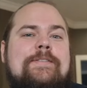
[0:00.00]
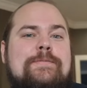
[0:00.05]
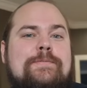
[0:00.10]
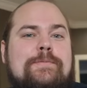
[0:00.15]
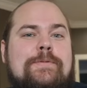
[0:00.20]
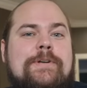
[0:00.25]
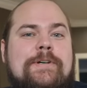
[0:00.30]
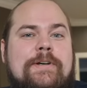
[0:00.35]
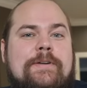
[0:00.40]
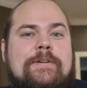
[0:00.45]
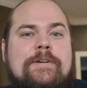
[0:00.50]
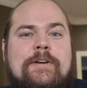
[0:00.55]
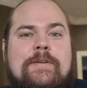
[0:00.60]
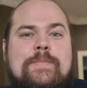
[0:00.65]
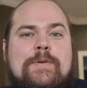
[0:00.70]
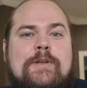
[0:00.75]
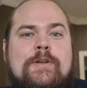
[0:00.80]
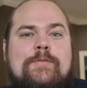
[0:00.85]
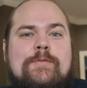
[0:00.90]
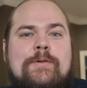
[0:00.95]
really, really
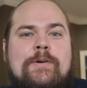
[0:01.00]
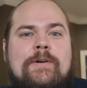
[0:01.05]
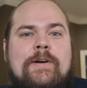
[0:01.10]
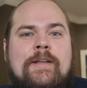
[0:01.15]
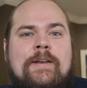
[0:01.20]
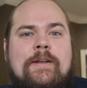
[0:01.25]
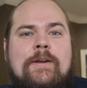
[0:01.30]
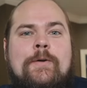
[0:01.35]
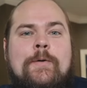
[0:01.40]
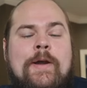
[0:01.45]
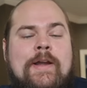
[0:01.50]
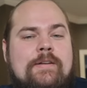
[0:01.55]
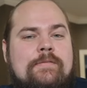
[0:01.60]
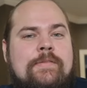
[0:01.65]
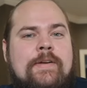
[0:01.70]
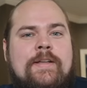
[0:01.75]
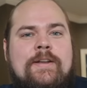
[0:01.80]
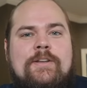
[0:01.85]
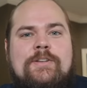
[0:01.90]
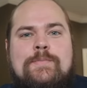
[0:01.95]
beautiful and a great
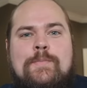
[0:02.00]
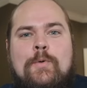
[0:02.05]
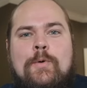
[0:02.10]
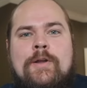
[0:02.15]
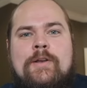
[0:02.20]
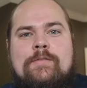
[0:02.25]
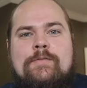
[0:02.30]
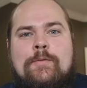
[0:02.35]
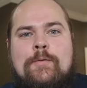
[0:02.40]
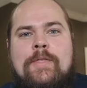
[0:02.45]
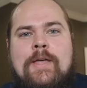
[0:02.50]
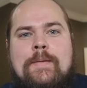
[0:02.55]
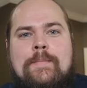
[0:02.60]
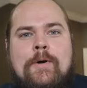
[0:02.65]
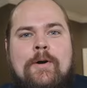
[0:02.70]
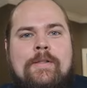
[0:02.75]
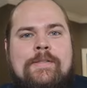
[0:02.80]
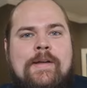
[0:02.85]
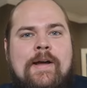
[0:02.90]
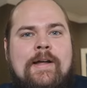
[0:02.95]
vantage point for that
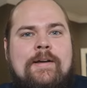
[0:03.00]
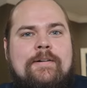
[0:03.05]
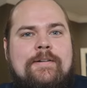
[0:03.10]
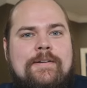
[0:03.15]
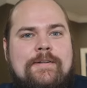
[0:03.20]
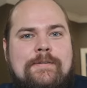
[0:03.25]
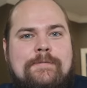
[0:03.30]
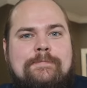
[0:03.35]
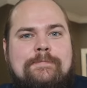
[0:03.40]
part of the island.